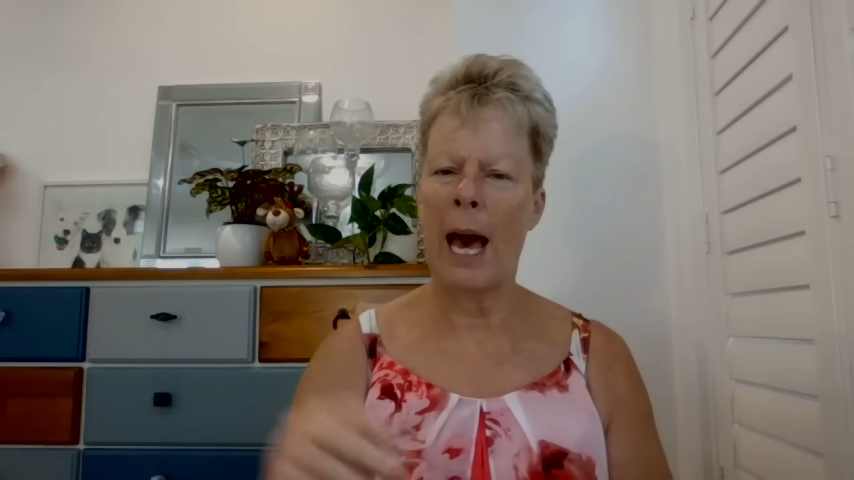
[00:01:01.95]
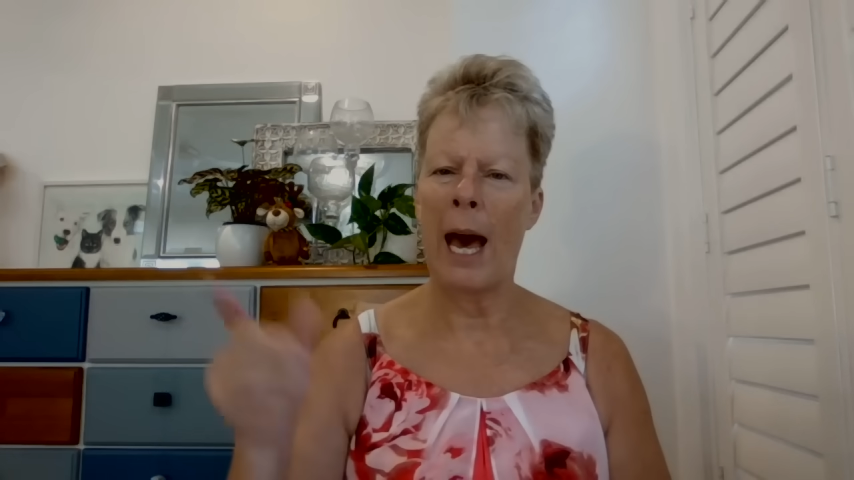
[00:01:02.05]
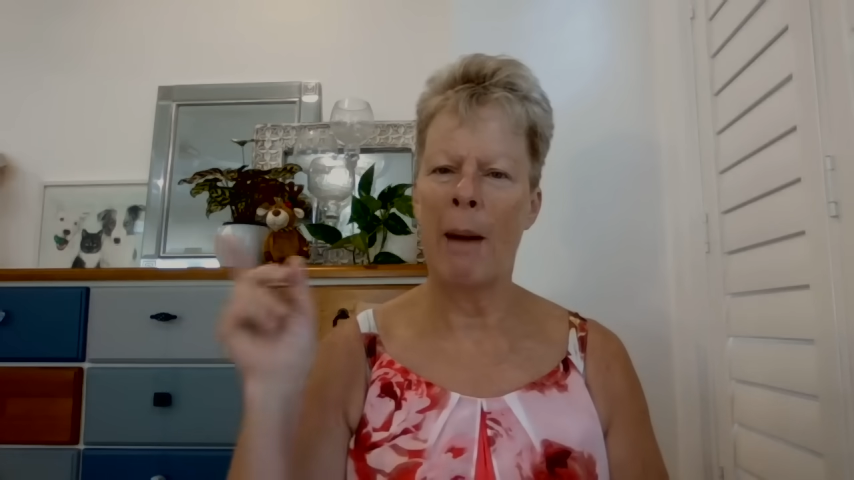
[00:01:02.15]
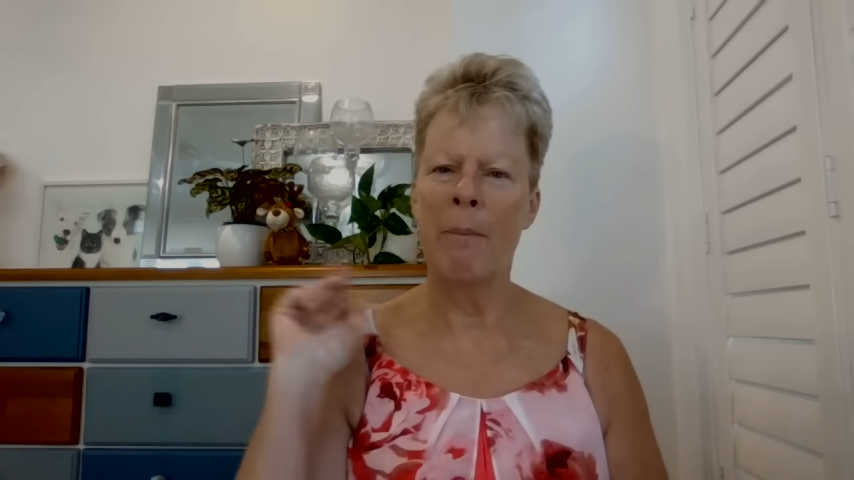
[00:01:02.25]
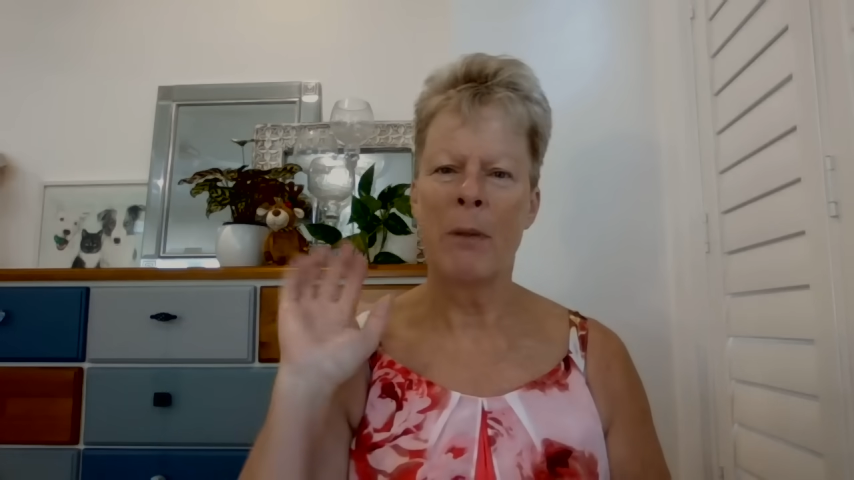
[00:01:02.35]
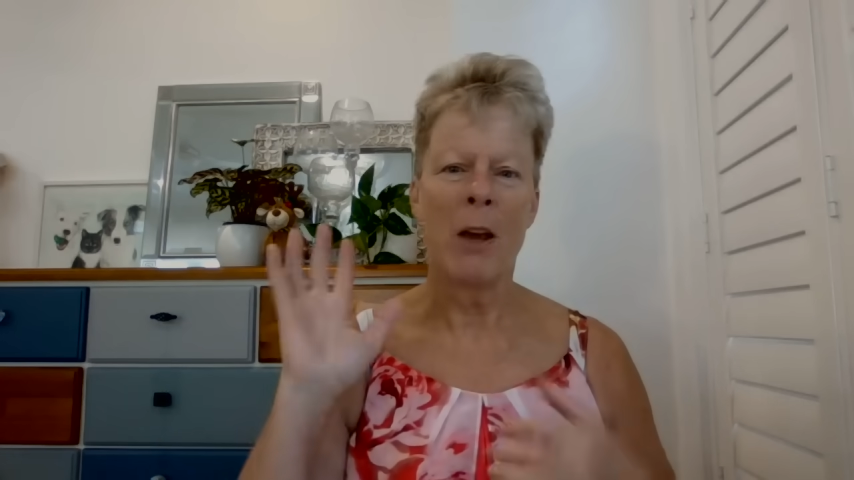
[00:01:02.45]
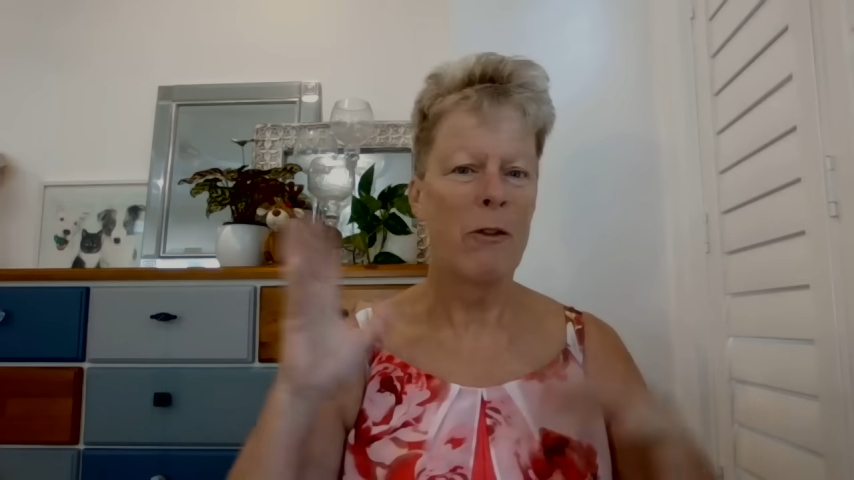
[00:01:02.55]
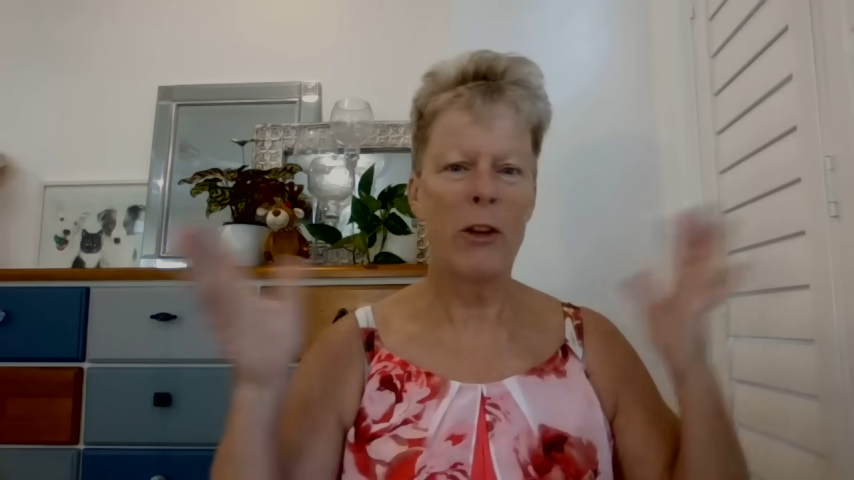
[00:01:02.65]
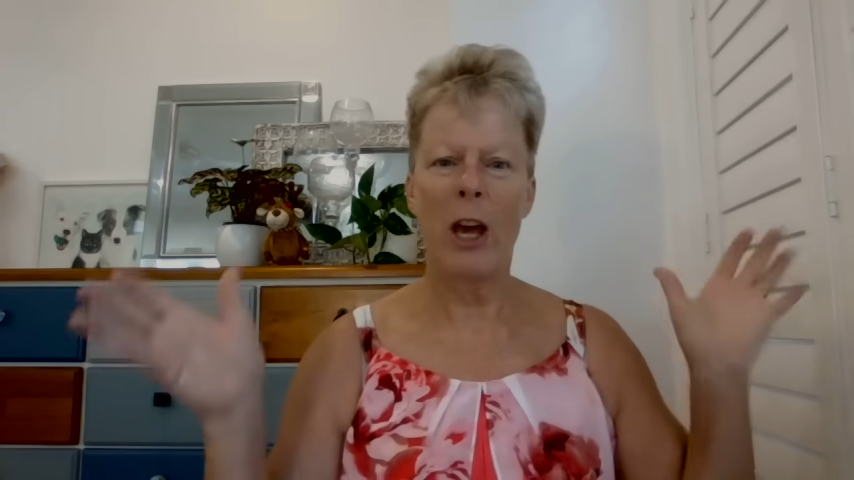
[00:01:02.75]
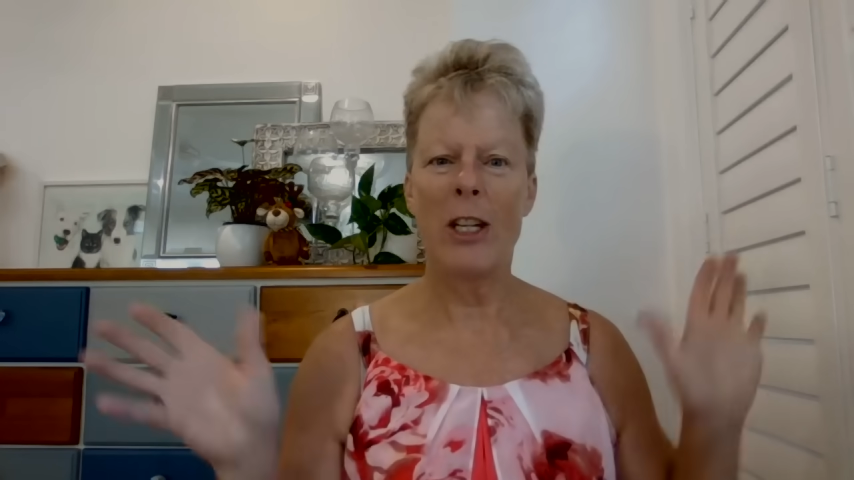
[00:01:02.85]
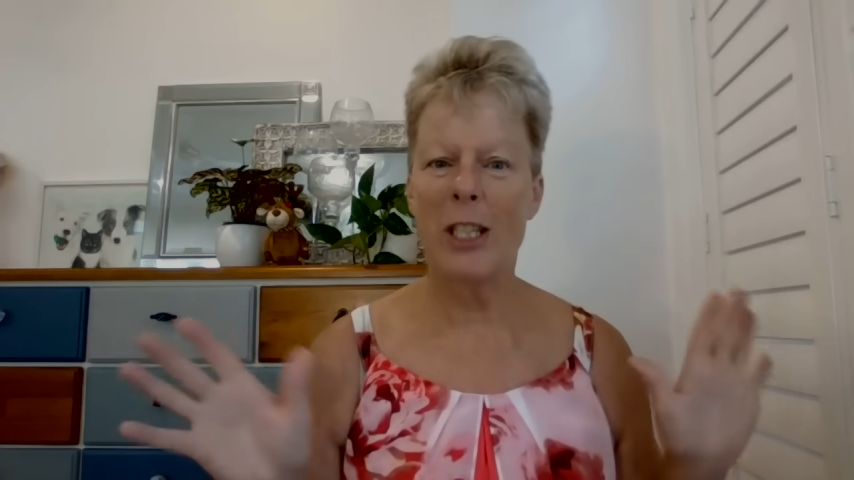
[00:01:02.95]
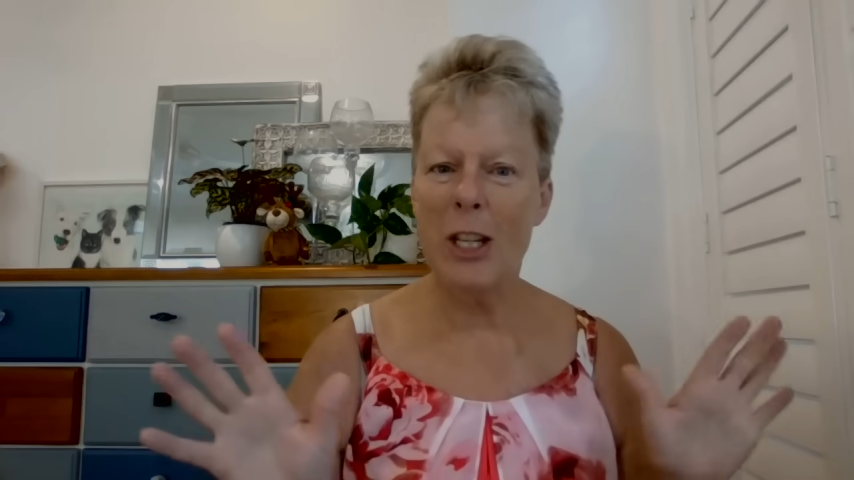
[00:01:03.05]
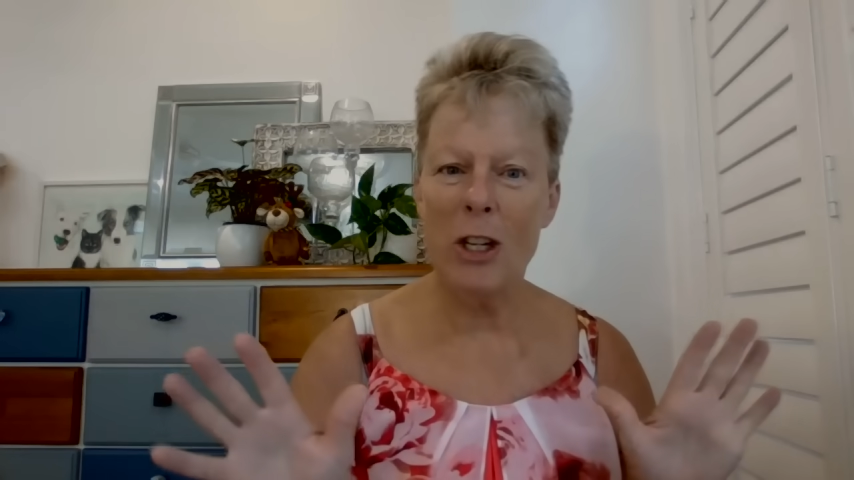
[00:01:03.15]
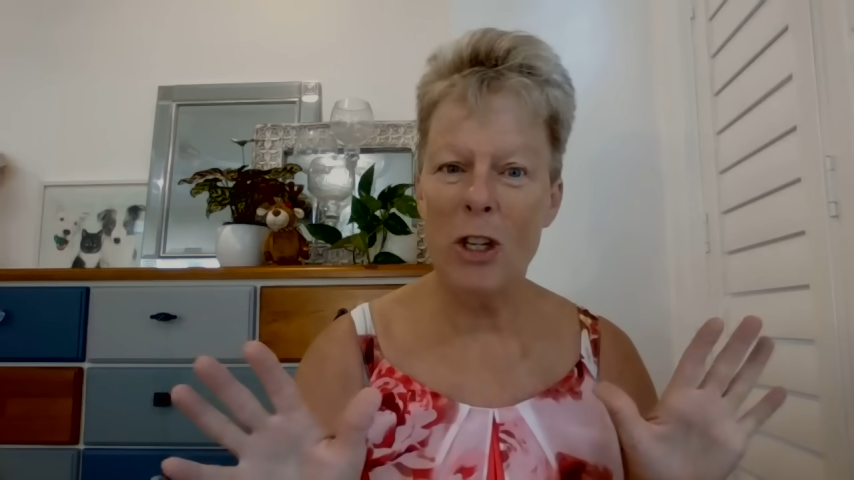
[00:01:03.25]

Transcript: Um, for those that